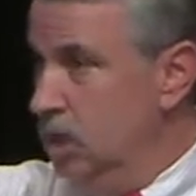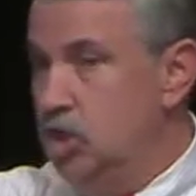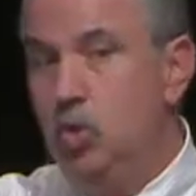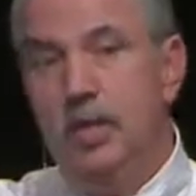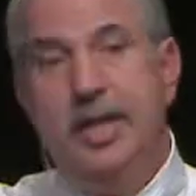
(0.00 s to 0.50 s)

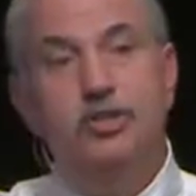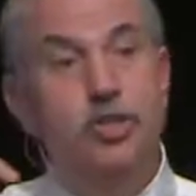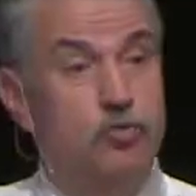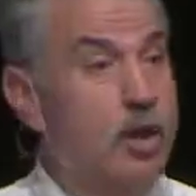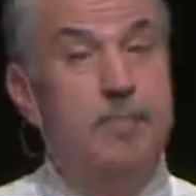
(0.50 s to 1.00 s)
You could actually
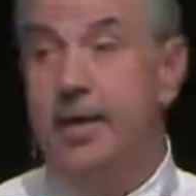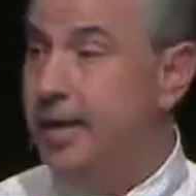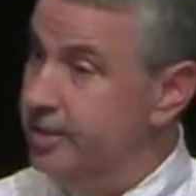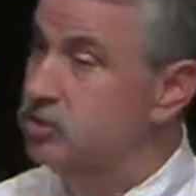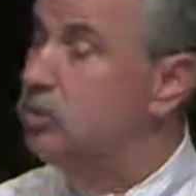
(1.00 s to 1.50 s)
drop out of
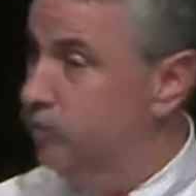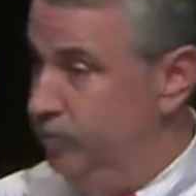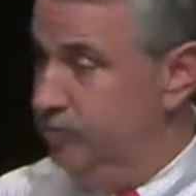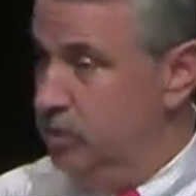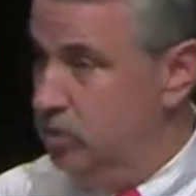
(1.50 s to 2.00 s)
high school
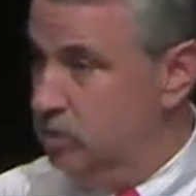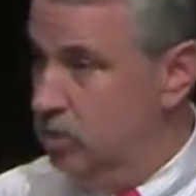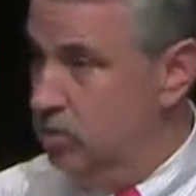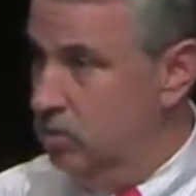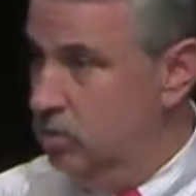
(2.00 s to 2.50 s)
50 years
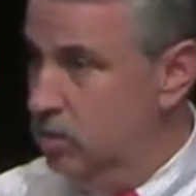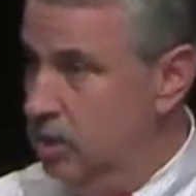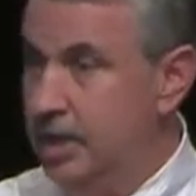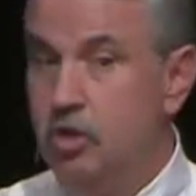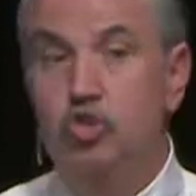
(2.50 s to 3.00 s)
ago,
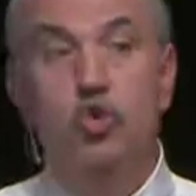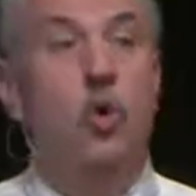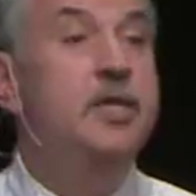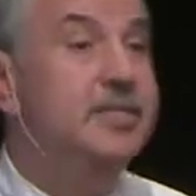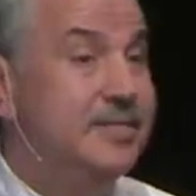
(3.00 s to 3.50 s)

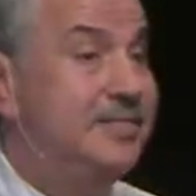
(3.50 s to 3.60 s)
join the